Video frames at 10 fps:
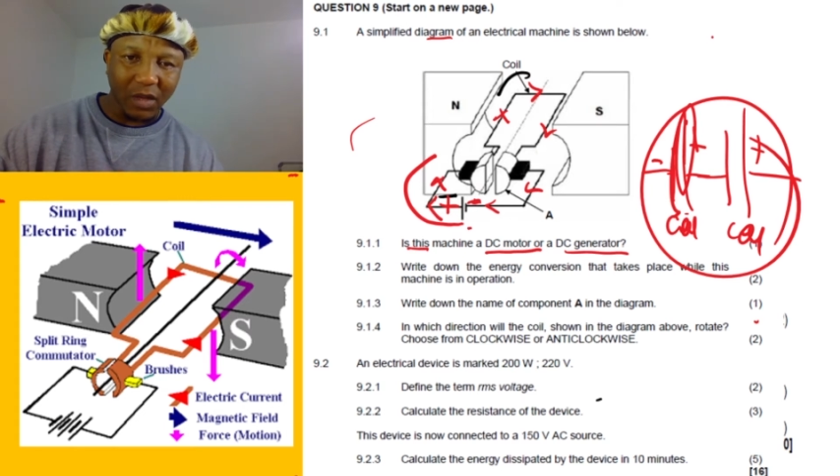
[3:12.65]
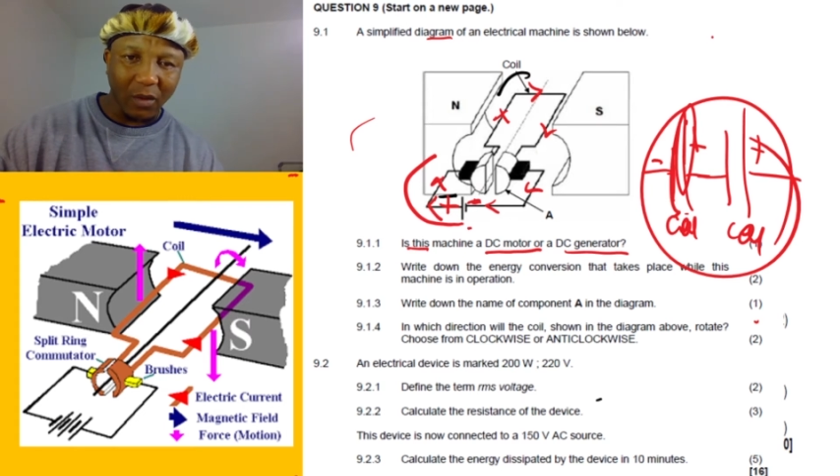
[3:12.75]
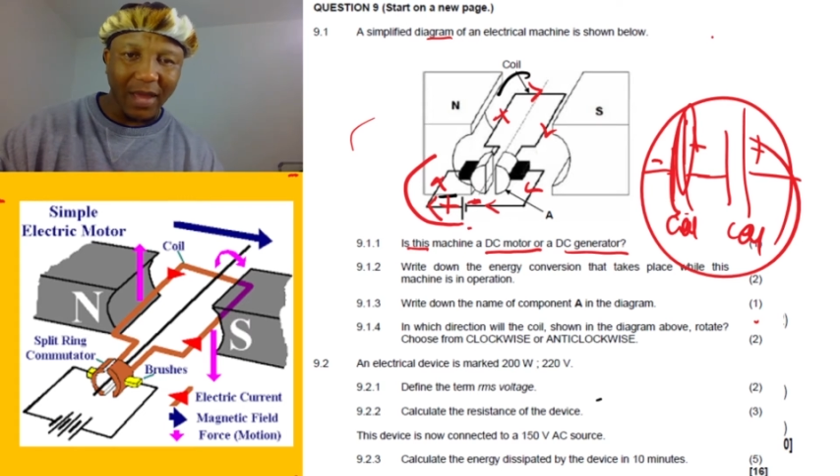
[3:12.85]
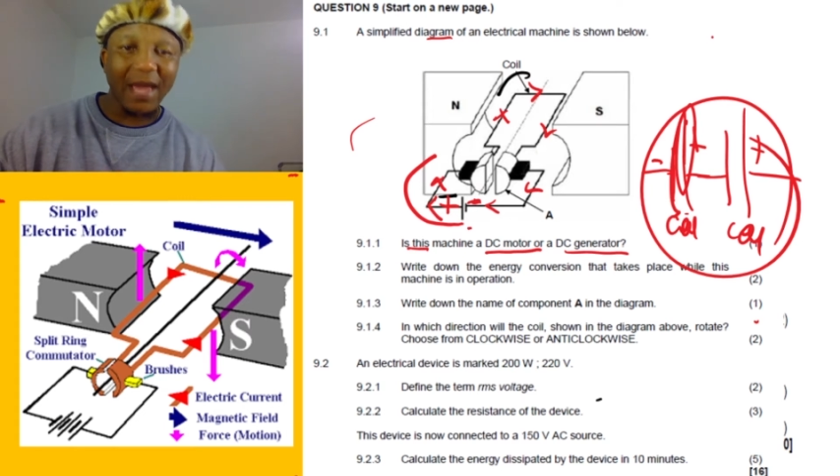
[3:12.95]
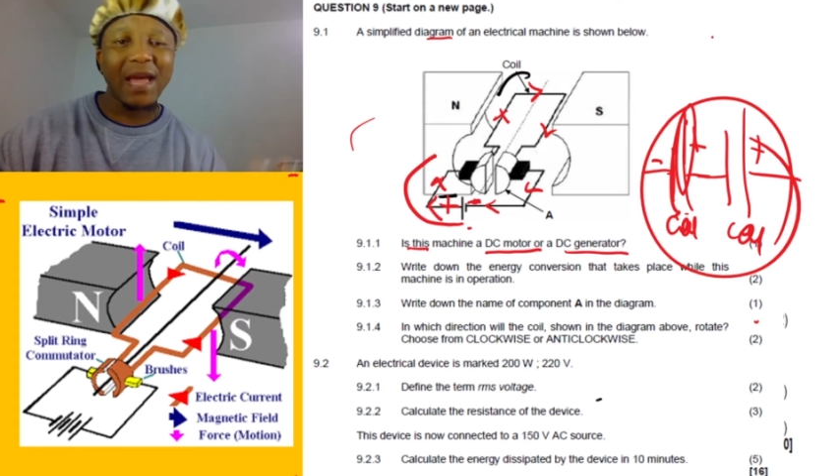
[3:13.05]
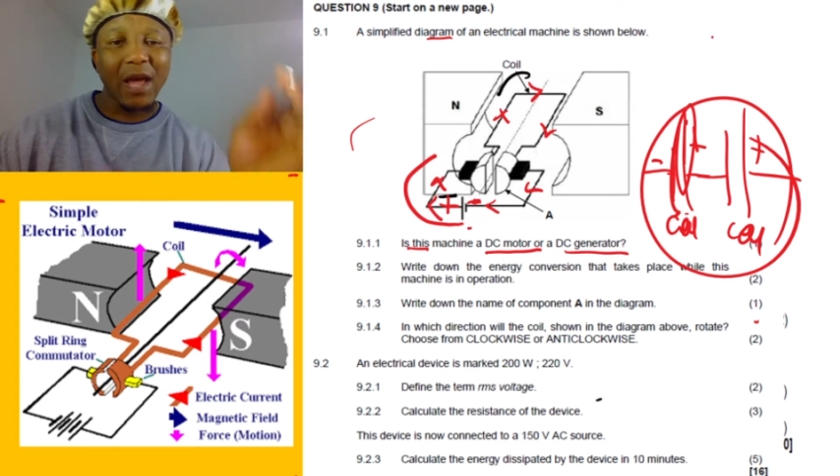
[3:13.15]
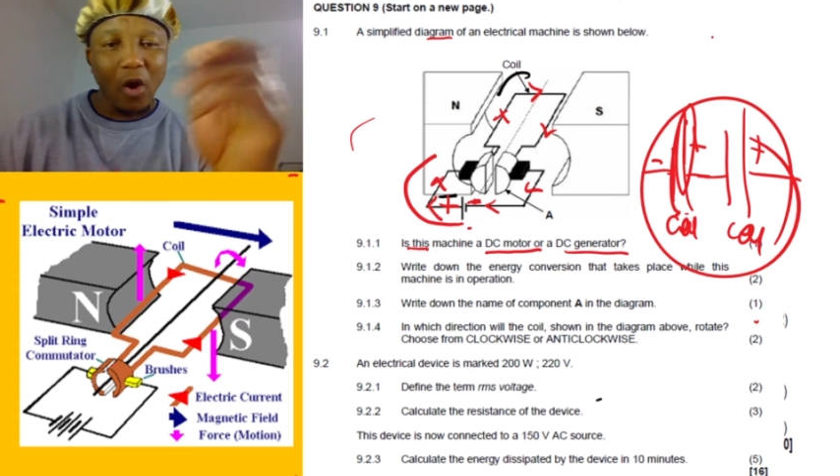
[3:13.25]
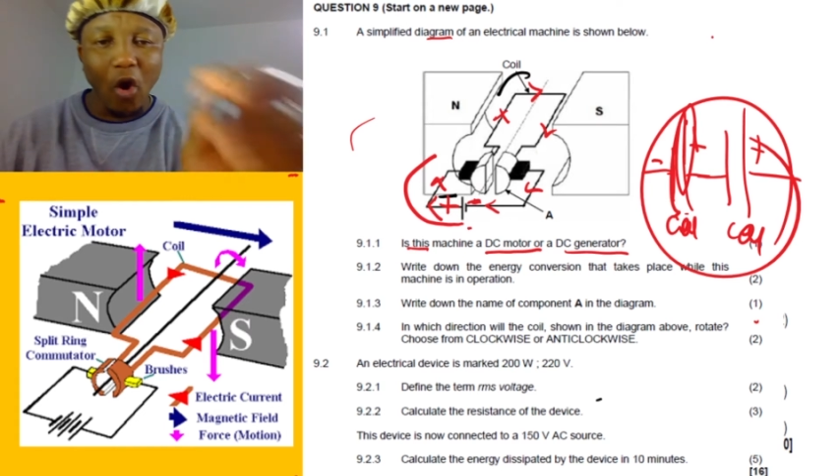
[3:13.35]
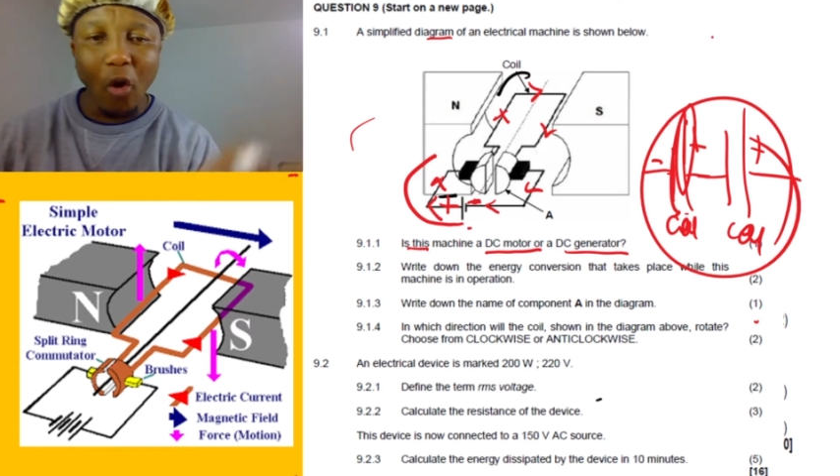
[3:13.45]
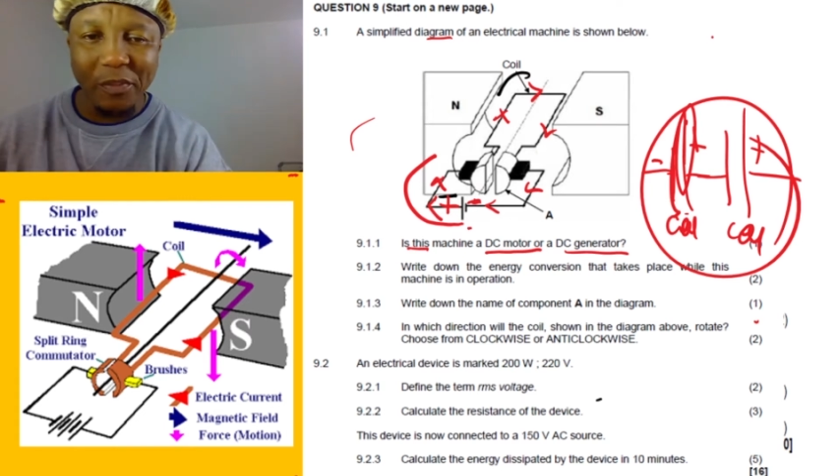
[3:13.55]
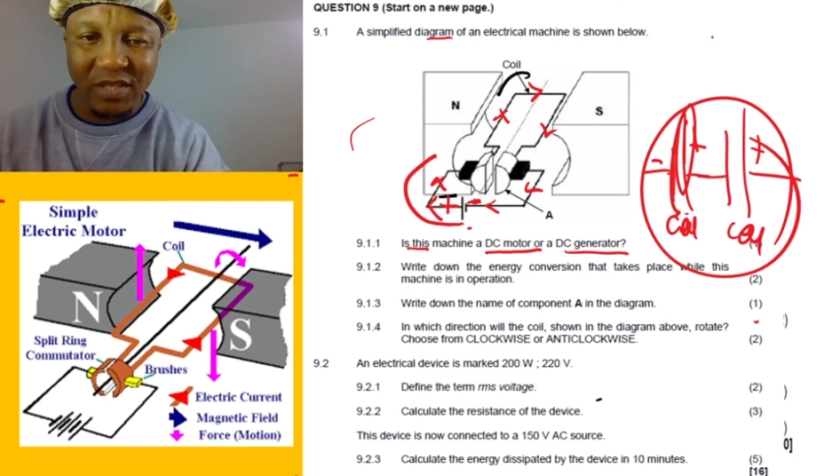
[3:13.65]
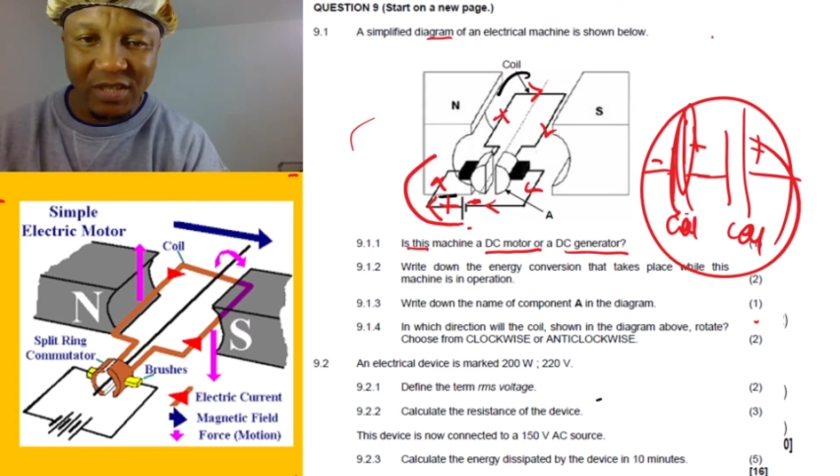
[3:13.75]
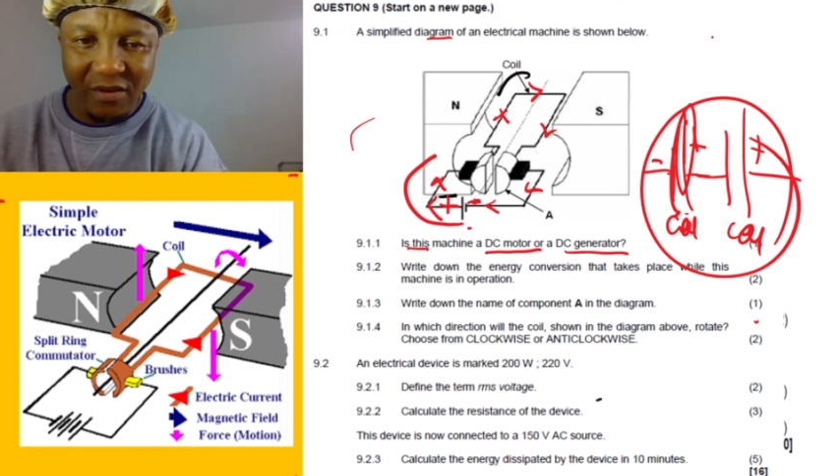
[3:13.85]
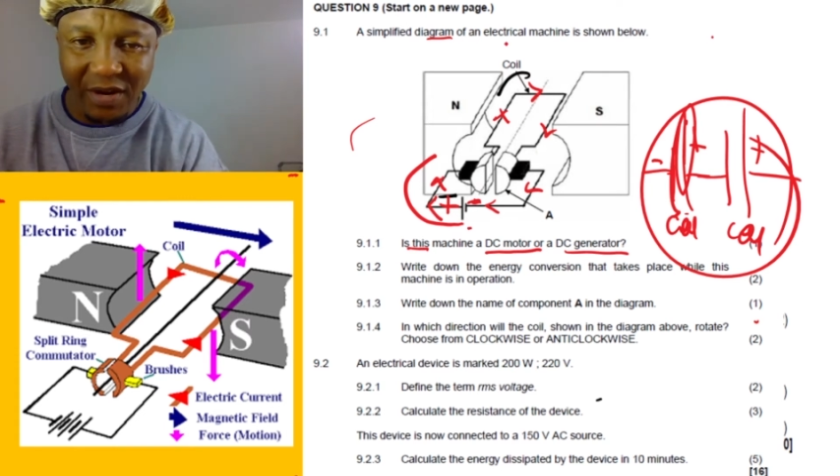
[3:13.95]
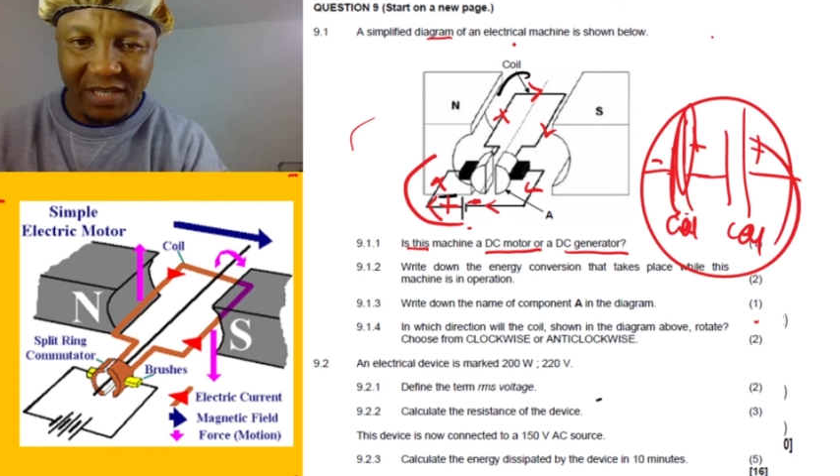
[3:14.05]
okay, opposite
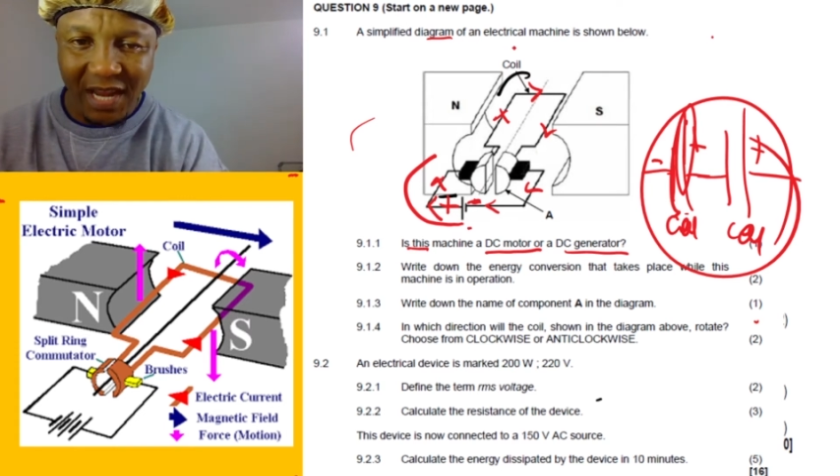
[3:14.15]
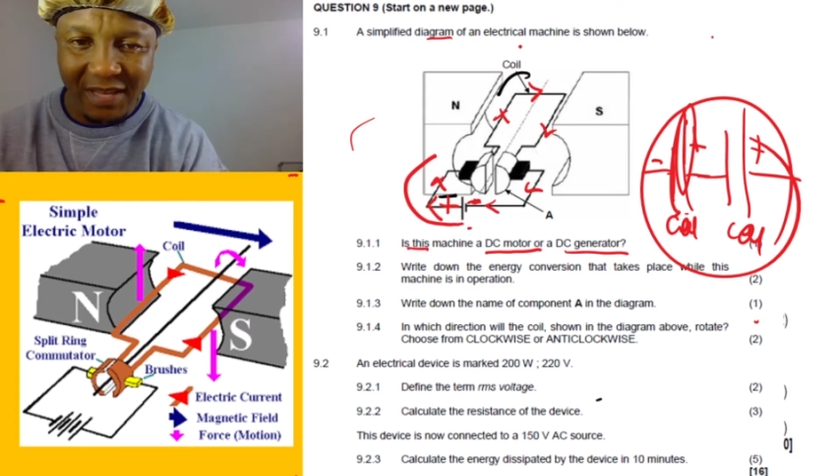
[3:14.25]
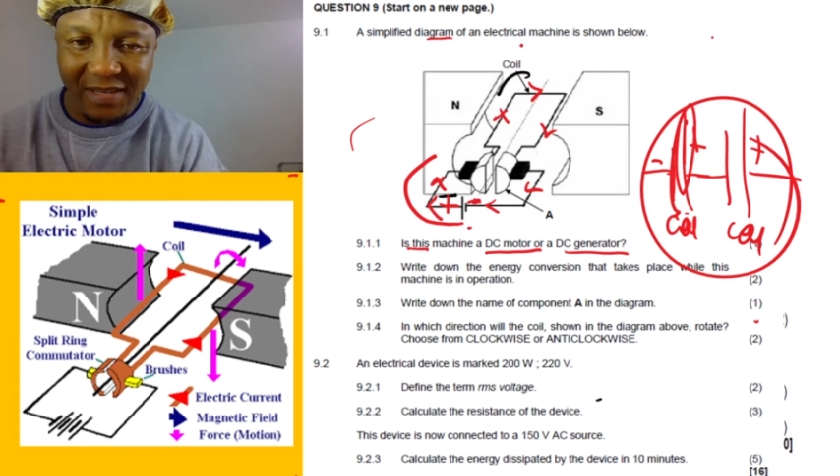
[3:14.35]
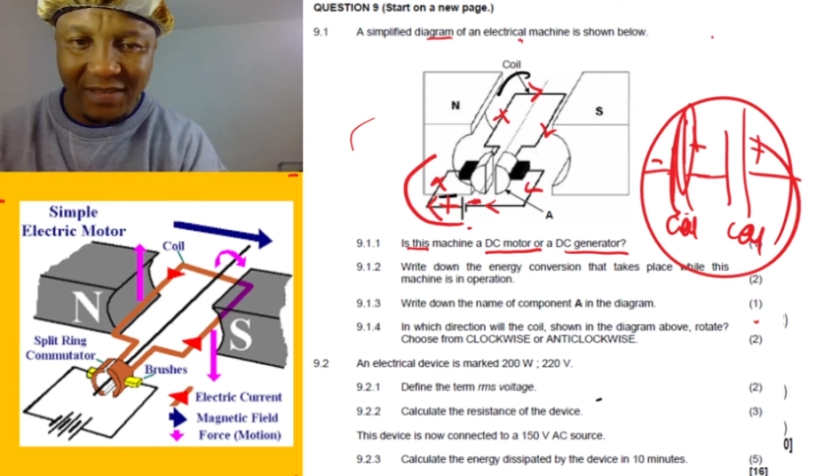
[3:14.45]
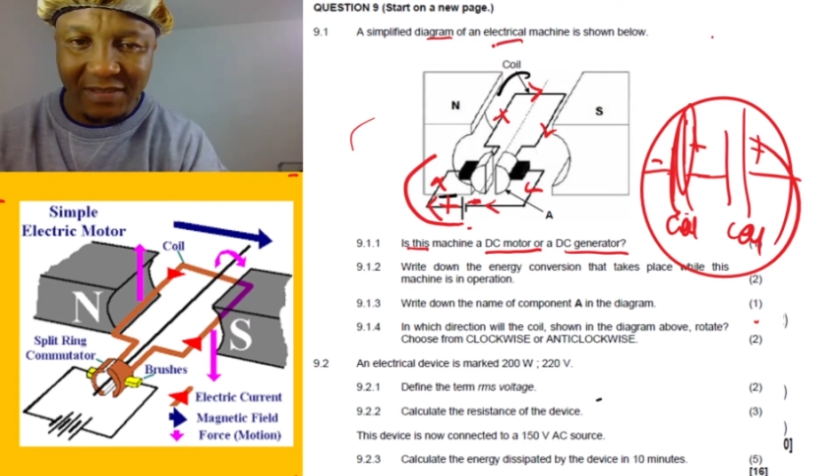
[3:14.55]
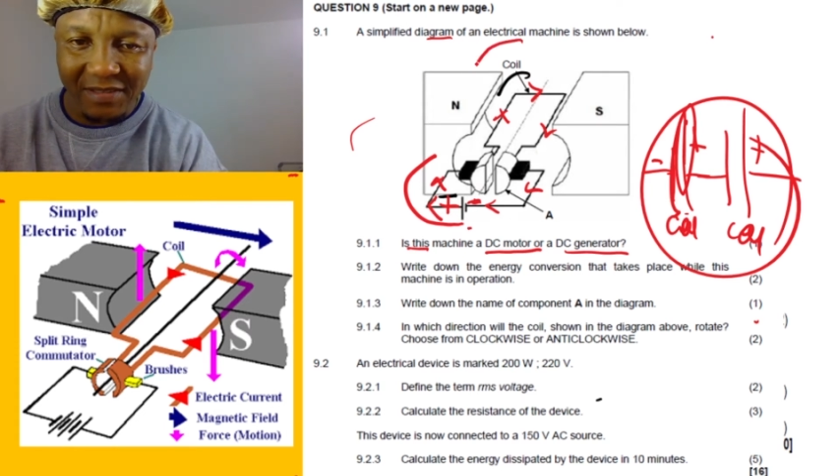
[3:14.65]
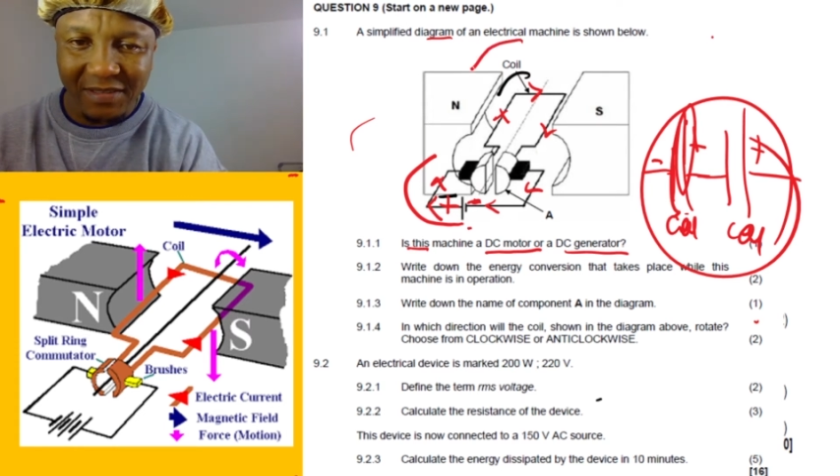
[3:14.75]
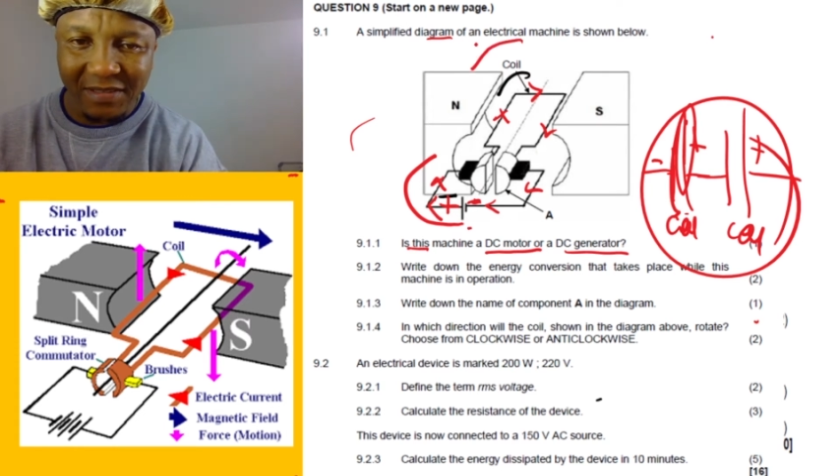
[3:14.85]
direction, like this.